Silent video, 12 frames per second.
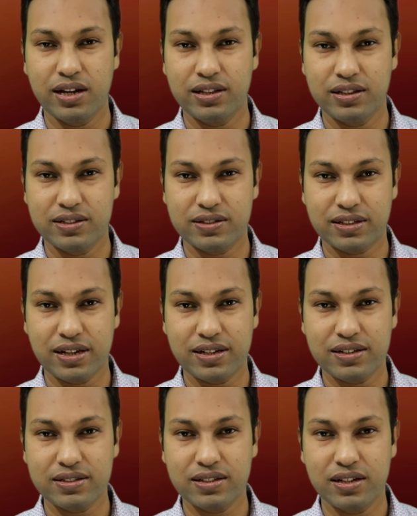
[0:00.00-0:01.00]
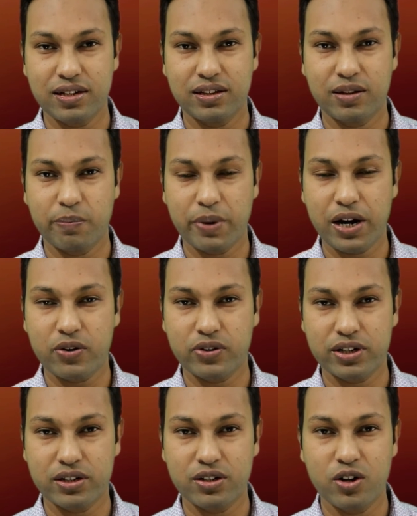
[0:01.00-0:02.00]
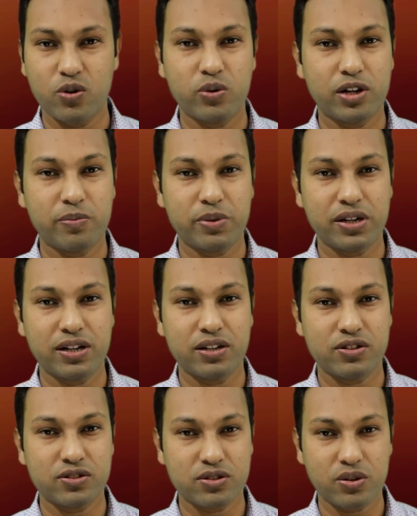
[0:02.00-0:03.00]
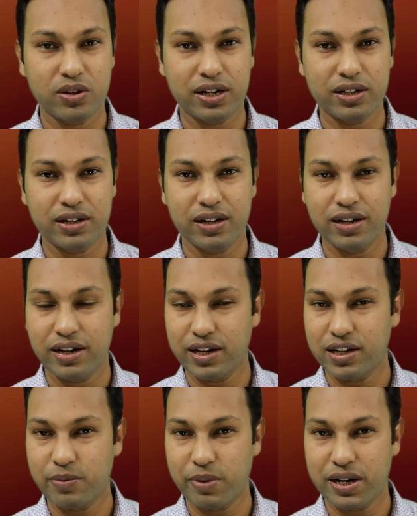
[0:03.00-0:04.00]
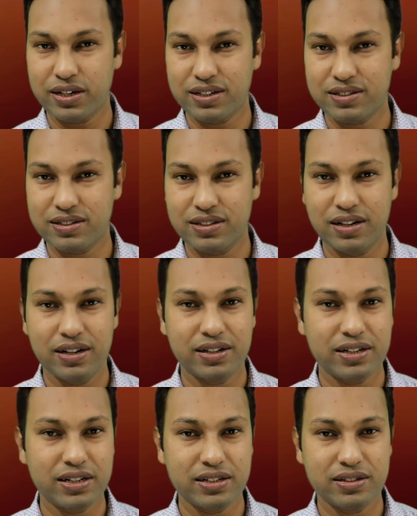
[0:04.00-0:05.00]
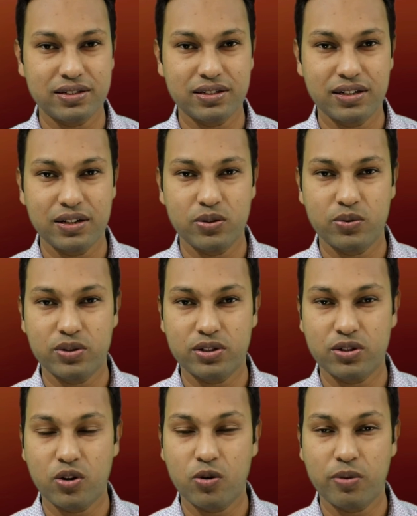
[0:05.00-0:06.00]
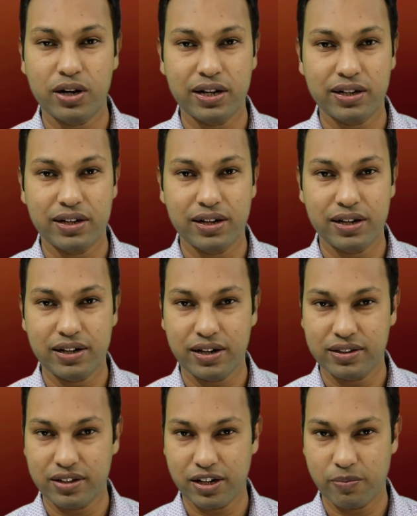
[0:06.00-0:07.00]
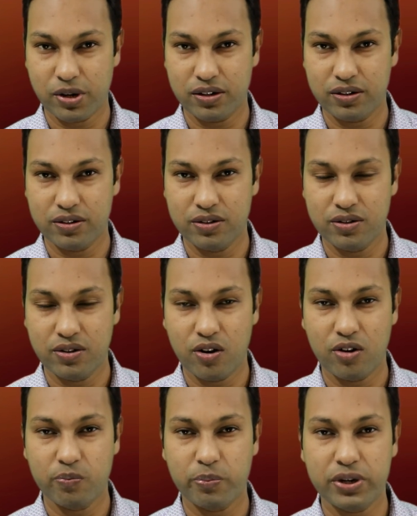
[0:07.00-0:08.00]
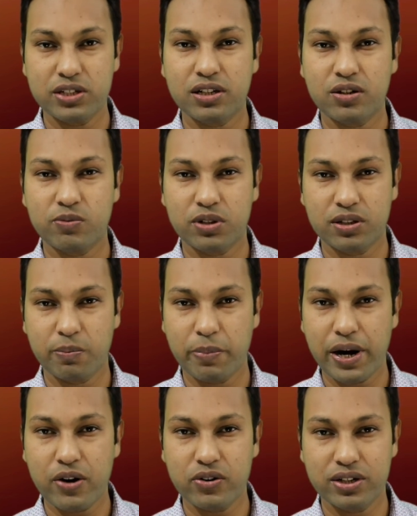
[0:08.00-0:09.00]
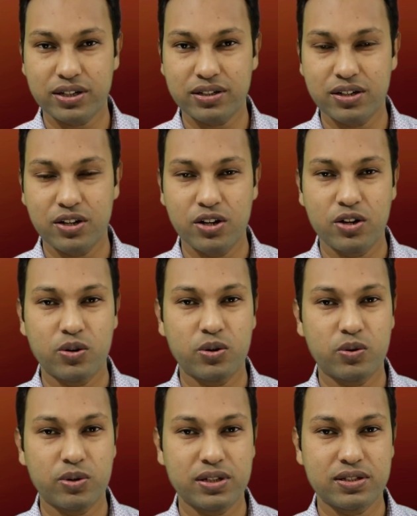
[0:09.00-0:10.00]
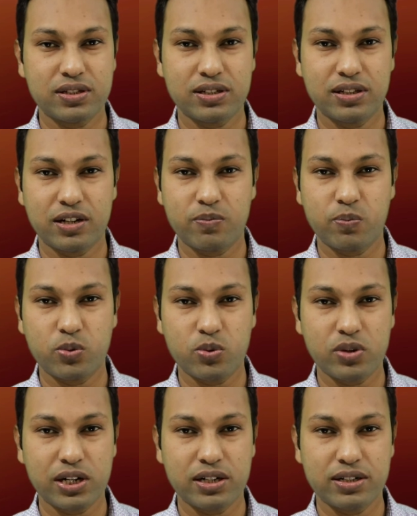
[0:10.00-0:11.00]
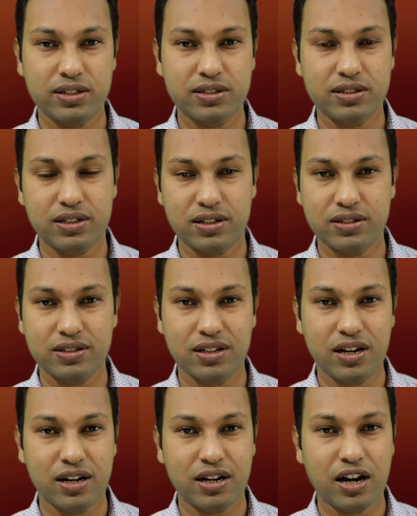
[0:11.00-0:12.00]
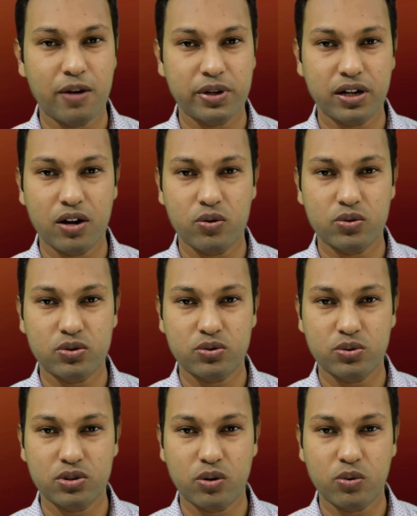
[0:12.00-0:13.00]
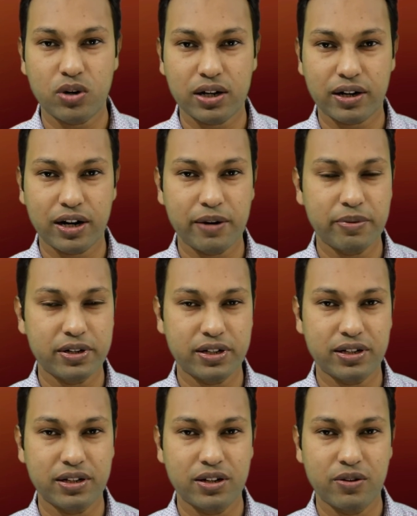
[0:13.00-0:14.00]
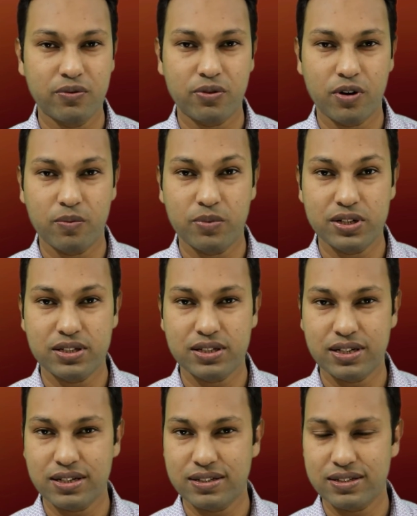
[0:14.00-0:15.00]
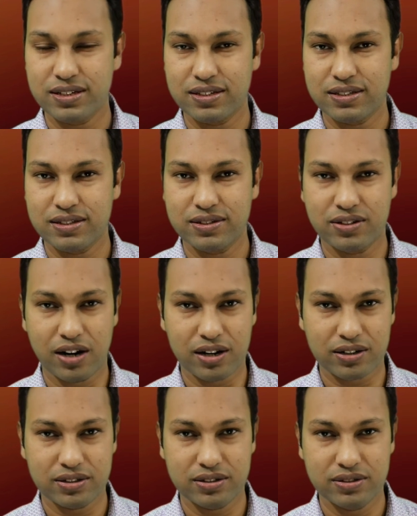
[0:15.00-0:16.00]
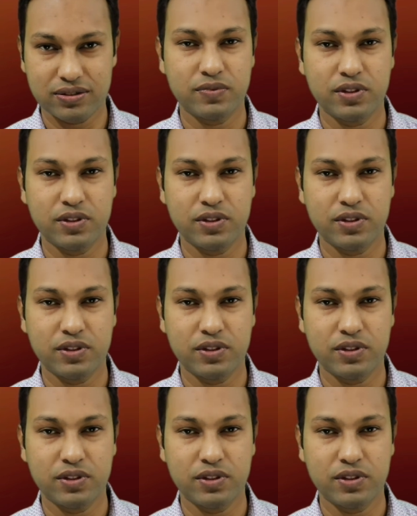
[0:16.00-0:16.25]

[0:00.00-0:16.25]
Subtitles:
In this case, the parotid will be swollen, edematous, tender with overlying erythema. On pressure over the parotid, we will see that purulent discharge coming out through the oral cavity from Stenson's duct.